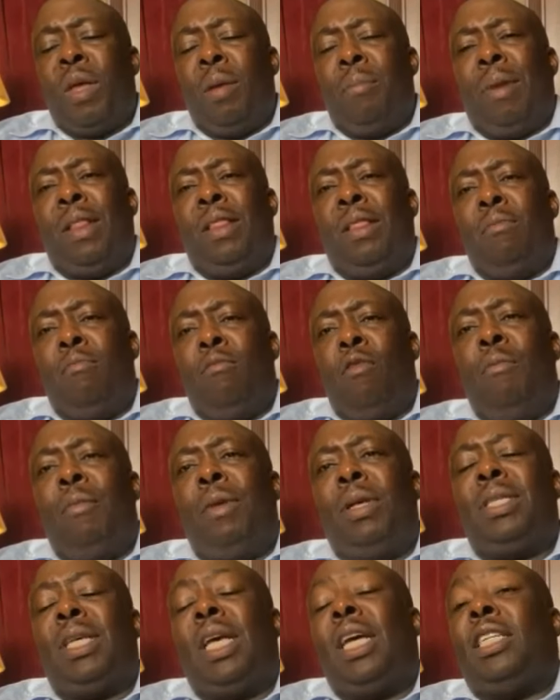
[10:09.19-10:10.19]
But the
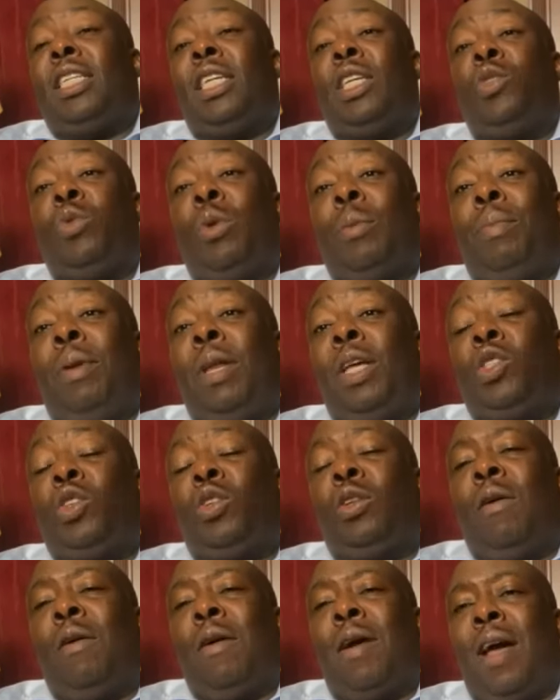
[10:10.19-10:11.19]
moment sanctions were placed
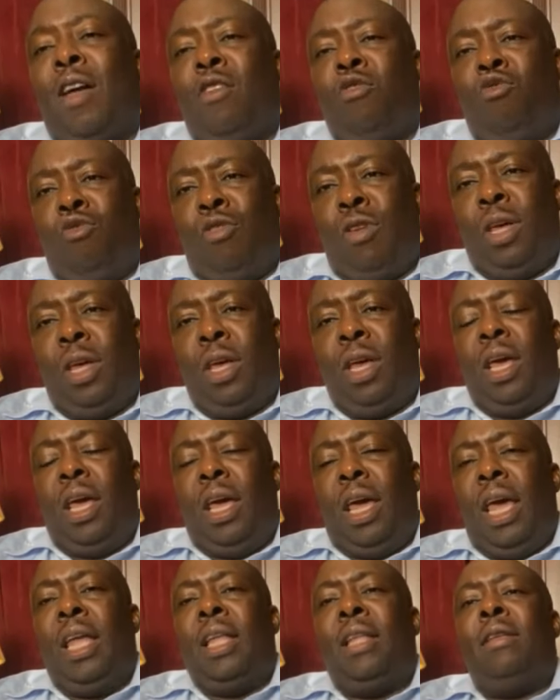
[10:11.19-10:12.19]
on our country,
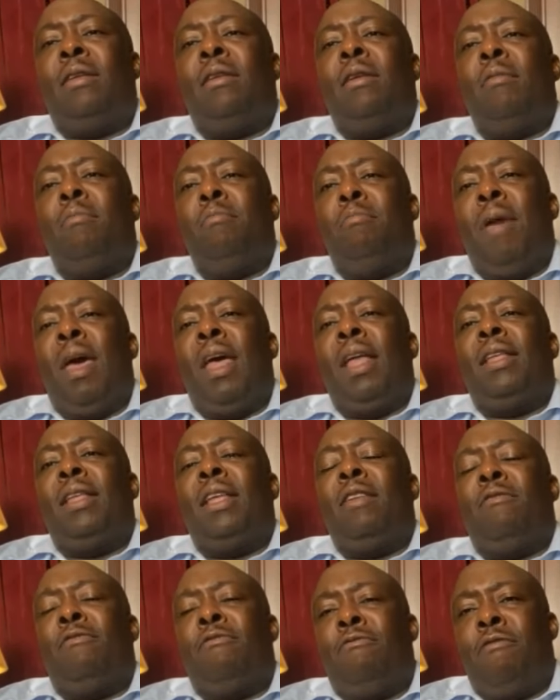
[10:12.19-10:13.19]
it made
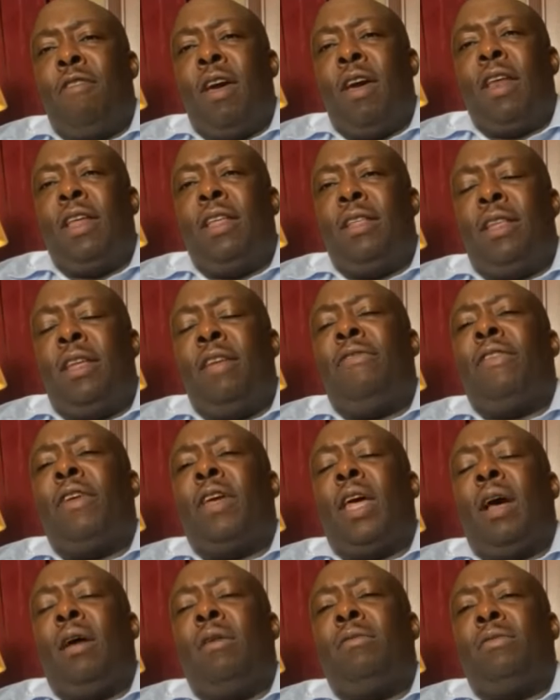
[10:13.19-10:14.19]
it very
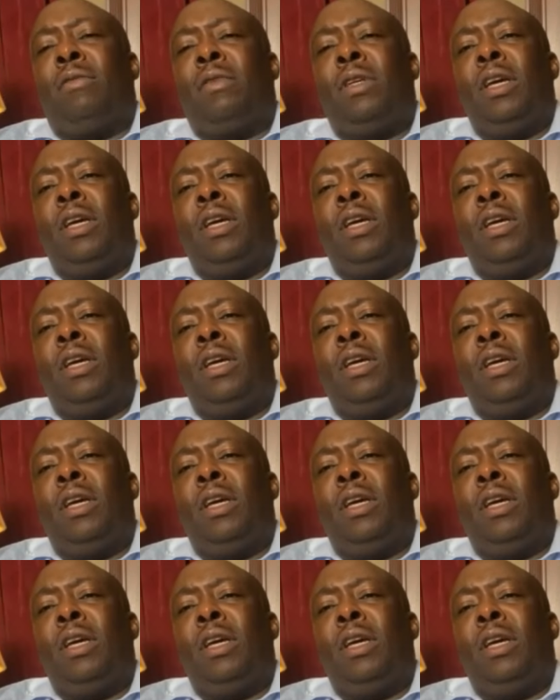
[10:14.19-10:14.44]
difficult